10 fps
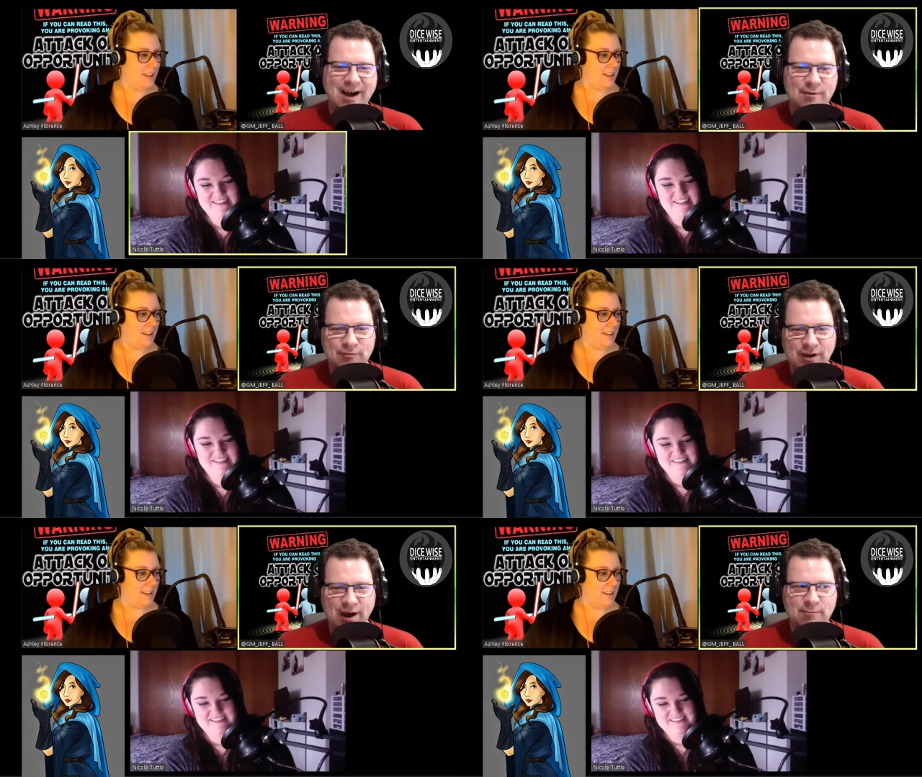Speaker 1: I'm,
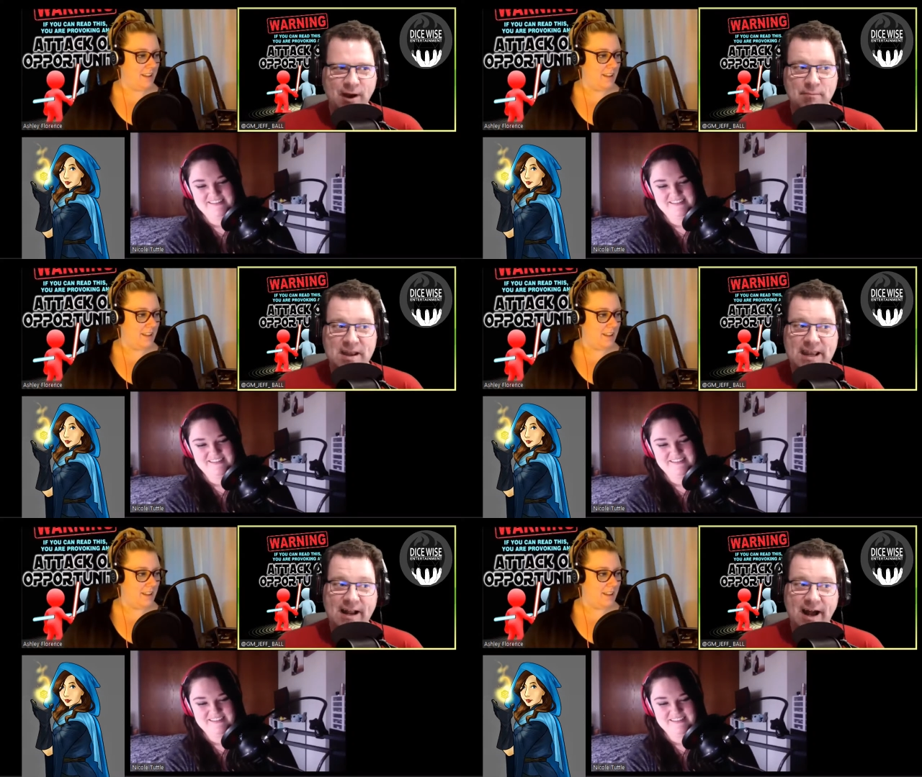I'm, I'm,
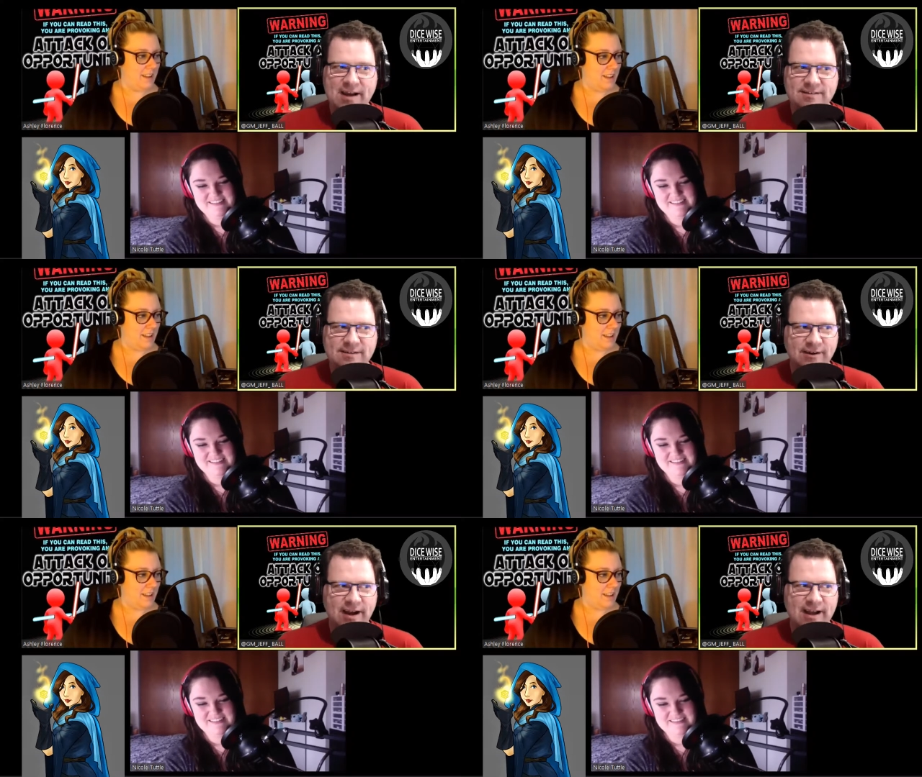making eyes
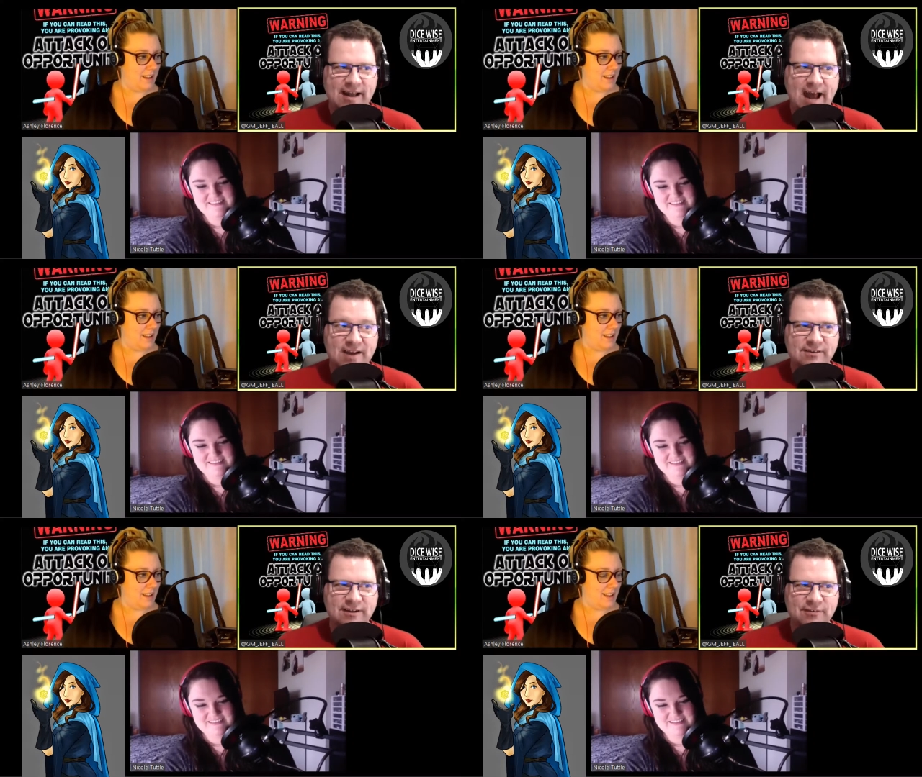here at
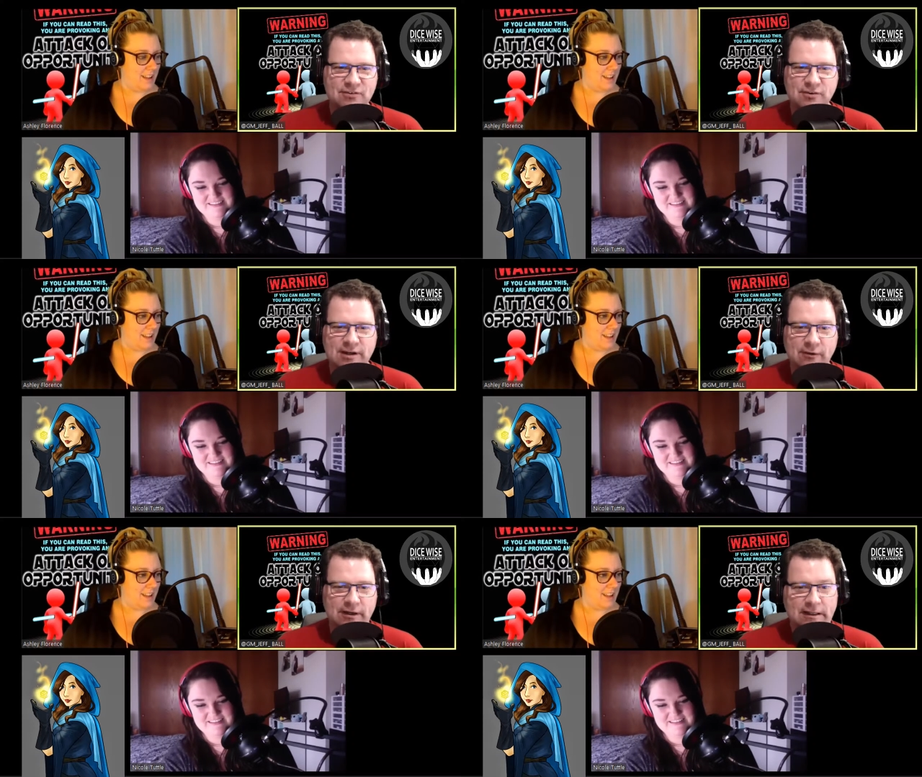Ashley on the
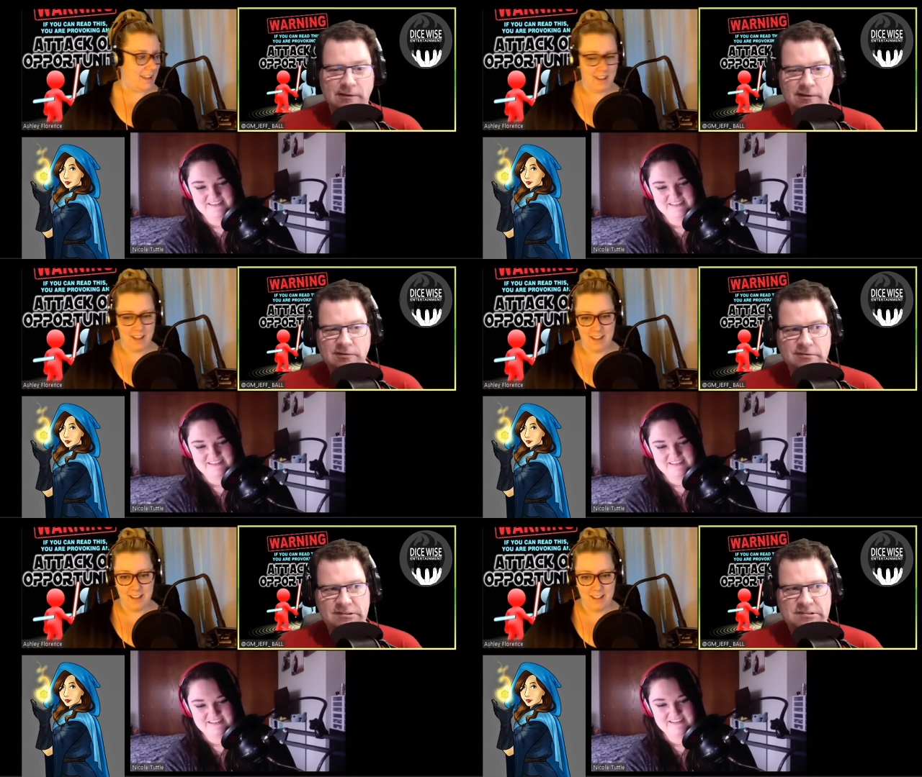screen, going like,
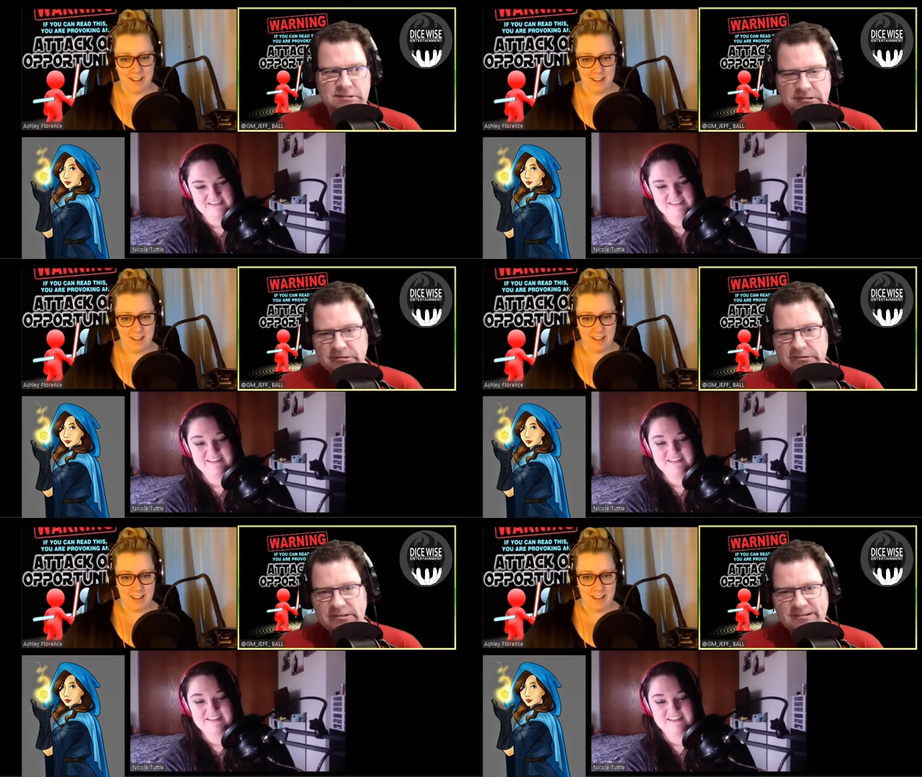"Next question's
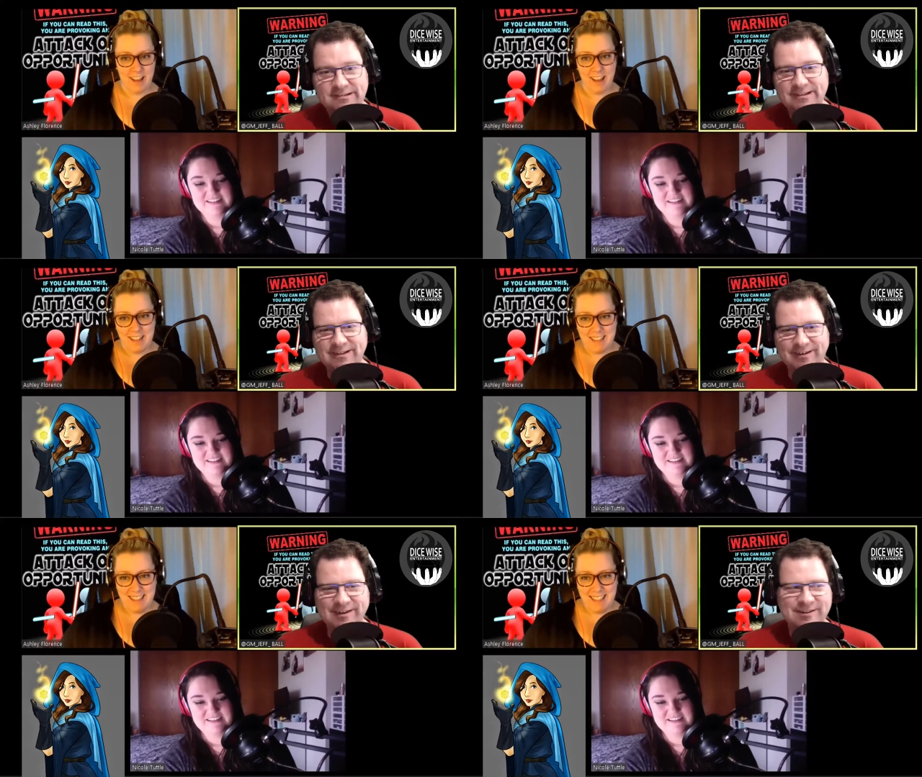yours," you
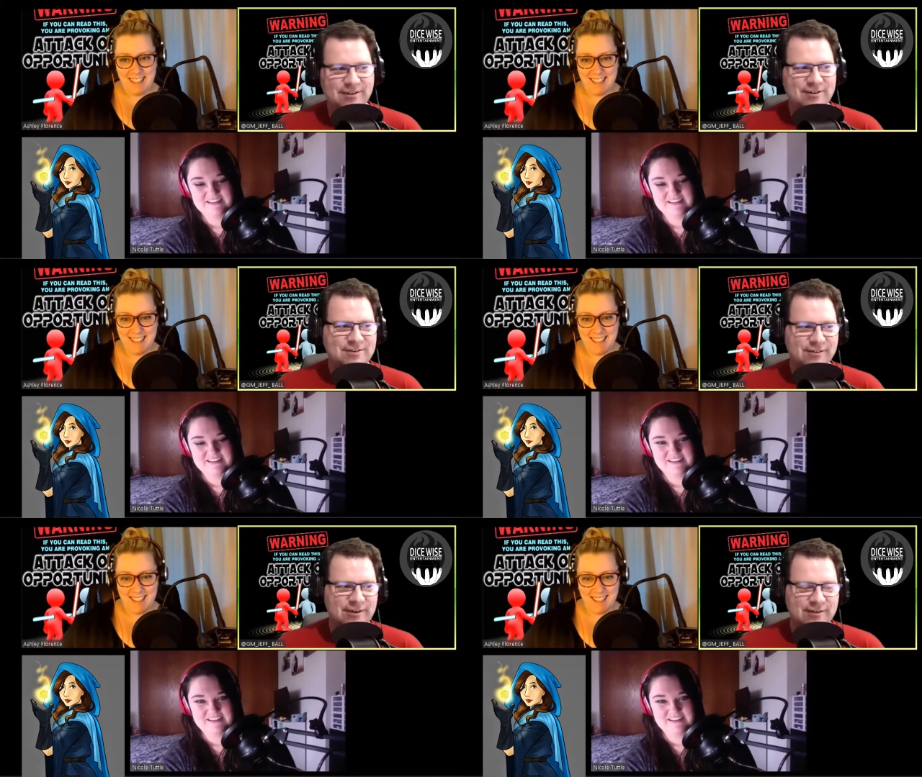know, and you're, you're
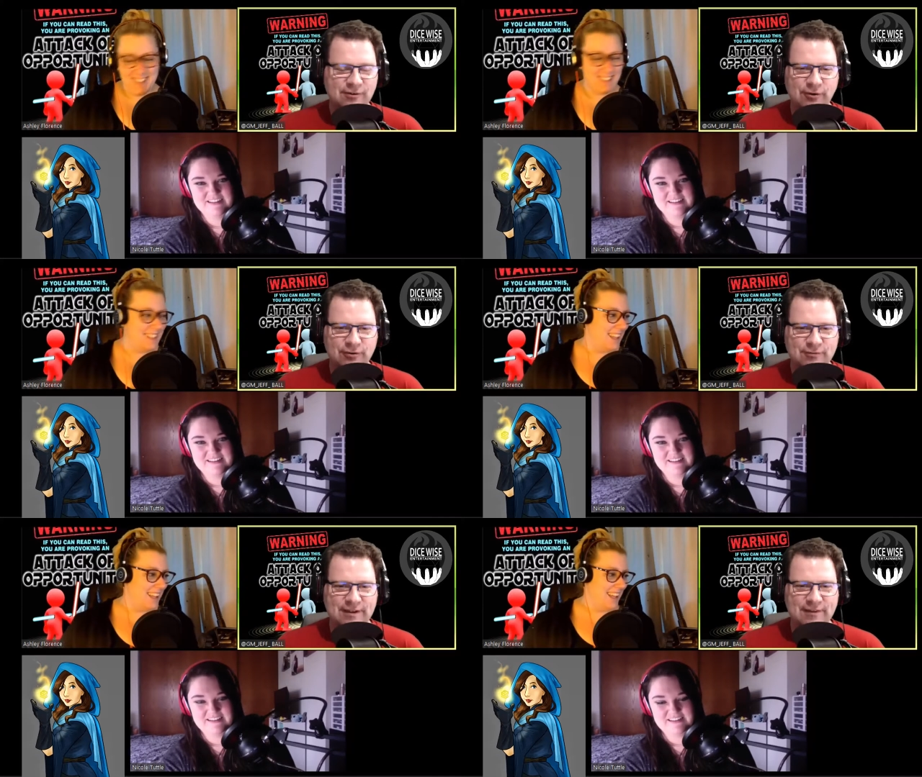uh,
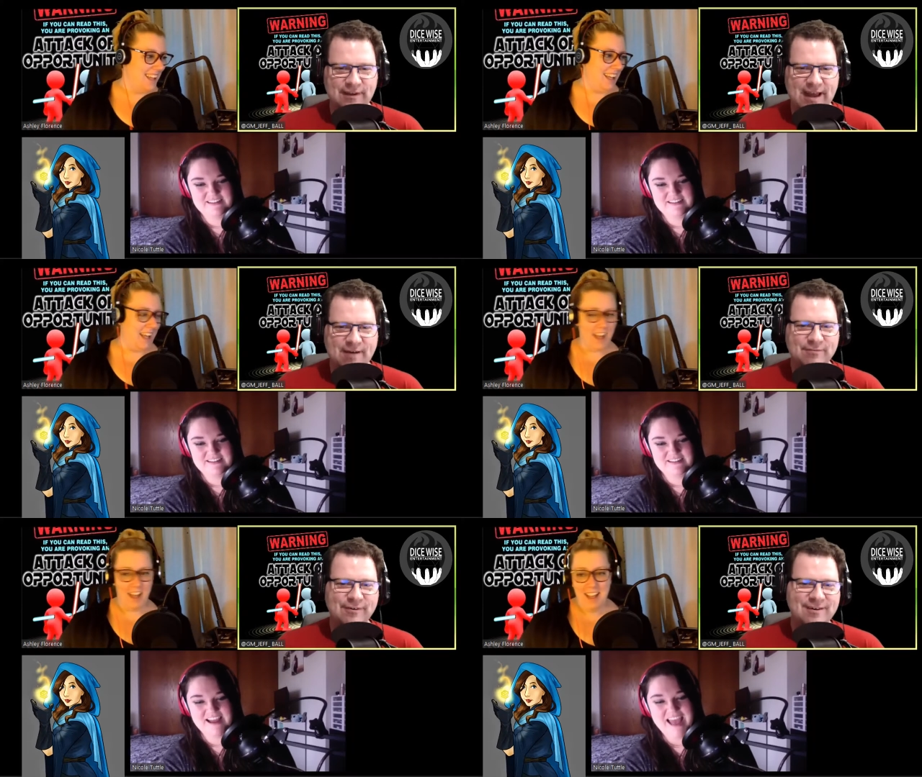Nicole's filling in the
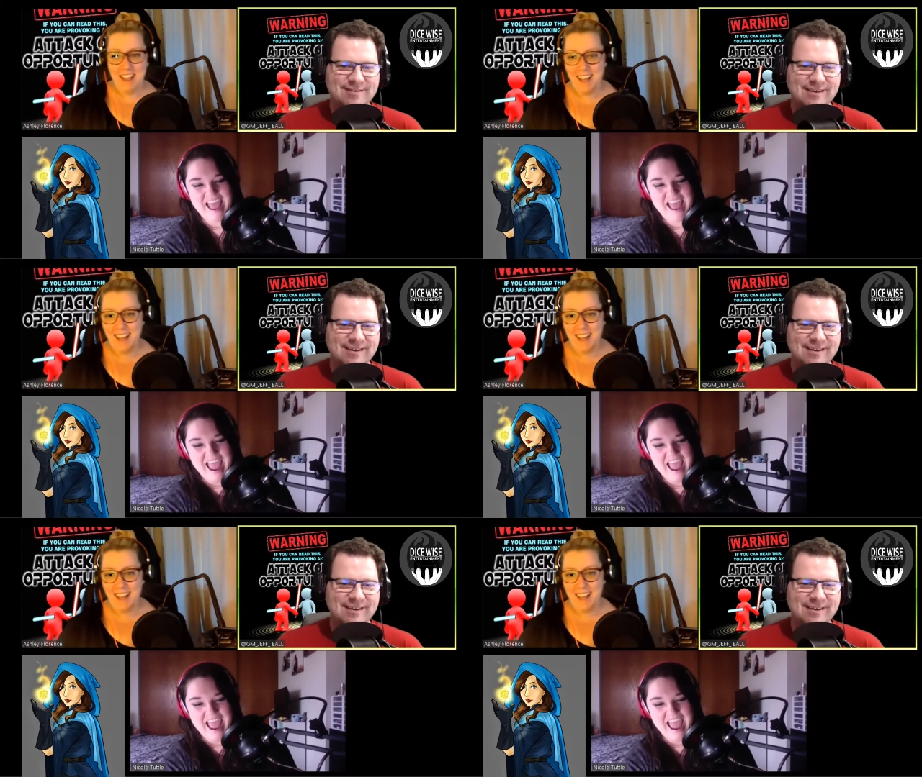gap for us.